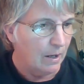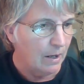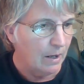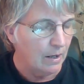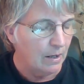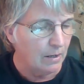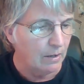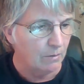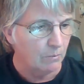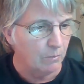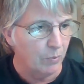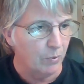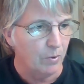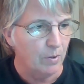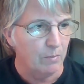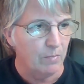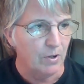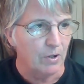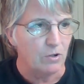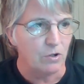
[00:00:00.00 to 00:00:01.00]
and
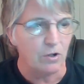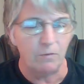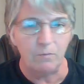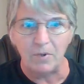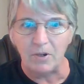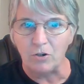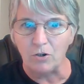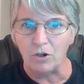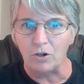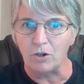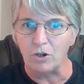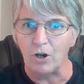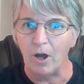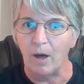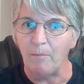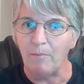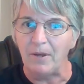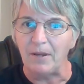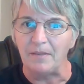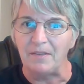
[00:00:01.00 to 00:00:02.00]
pretty much have been just
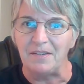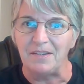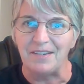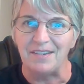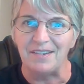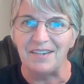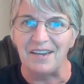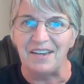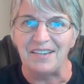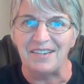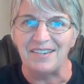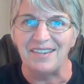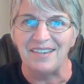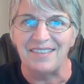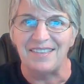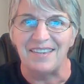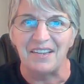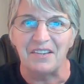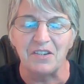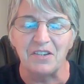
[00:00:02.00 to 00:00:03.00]
shopping the estates and
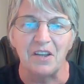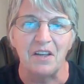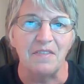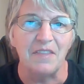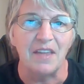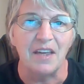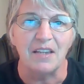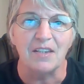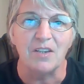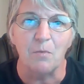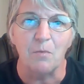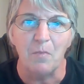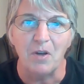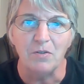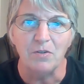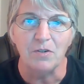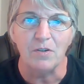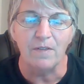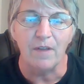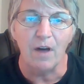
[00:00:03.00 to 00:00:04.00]
things like that. So
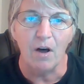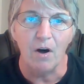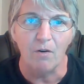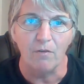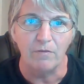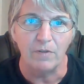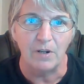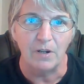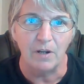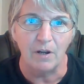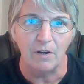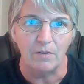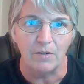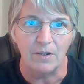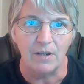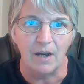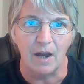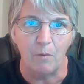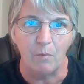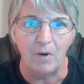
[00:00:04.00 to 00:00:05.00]
most of the haul videos
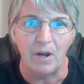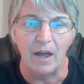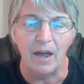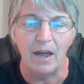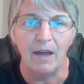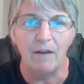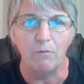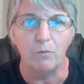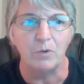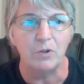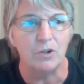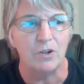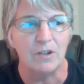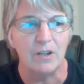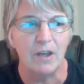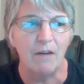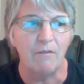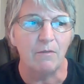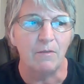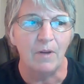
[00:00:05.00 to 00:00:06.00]
that I would have would
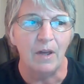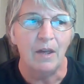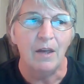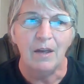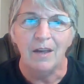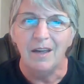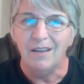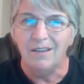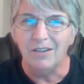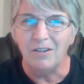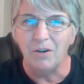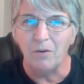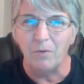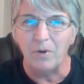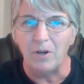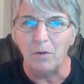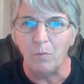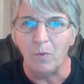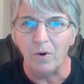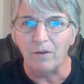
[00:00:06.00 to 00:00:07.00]
just have,
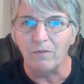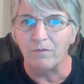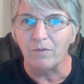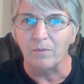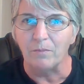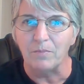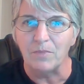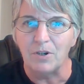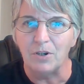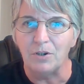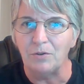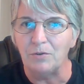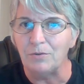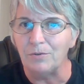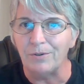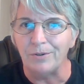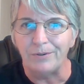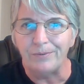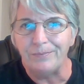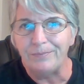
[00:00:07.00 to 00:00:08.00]
anywhere from 2
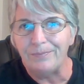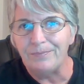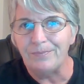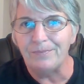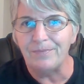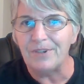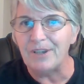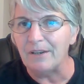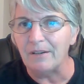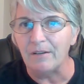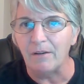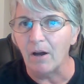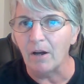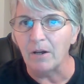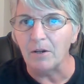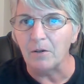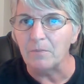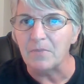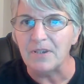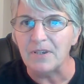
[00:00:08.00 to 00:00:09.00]
to 10
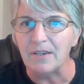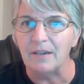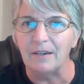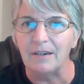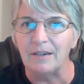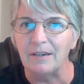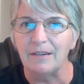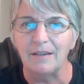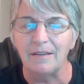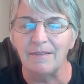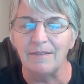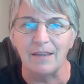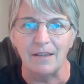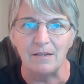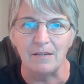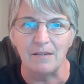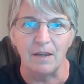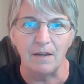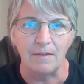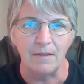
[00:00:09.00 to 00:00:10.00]
items in it and
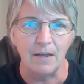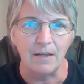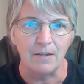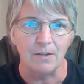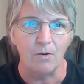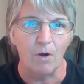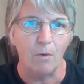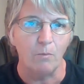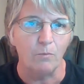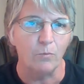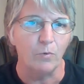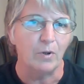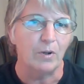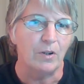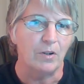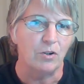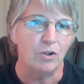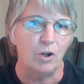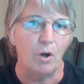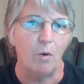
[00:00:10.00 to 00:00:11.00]
things like that. So I'm
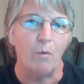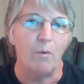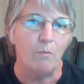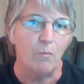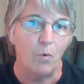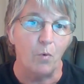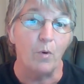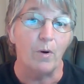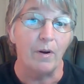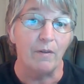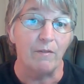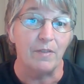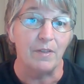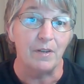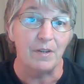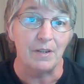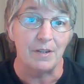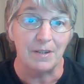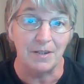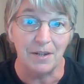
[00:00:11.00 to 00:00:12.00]
really showing more of
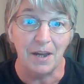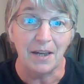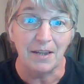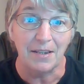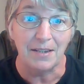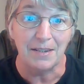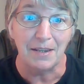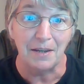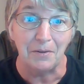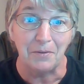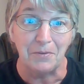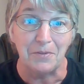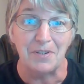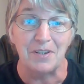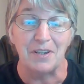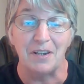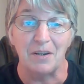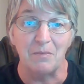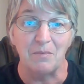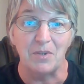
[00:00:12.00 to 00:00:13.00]
the estate sales
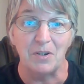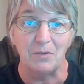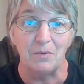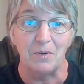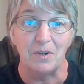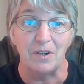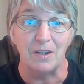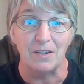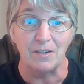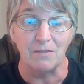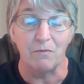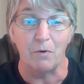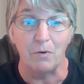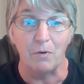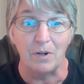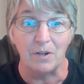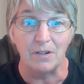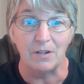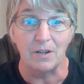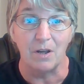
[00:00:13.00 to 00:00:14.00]
that I'm doing as
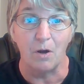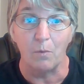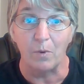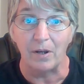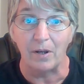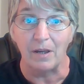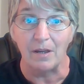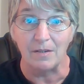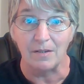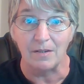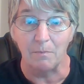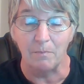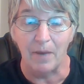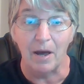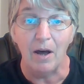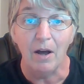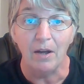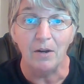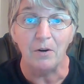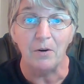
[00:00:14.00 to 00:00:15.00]
far as going as a
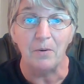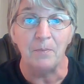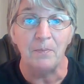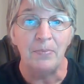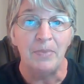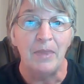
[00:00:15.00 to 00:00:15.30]
buyer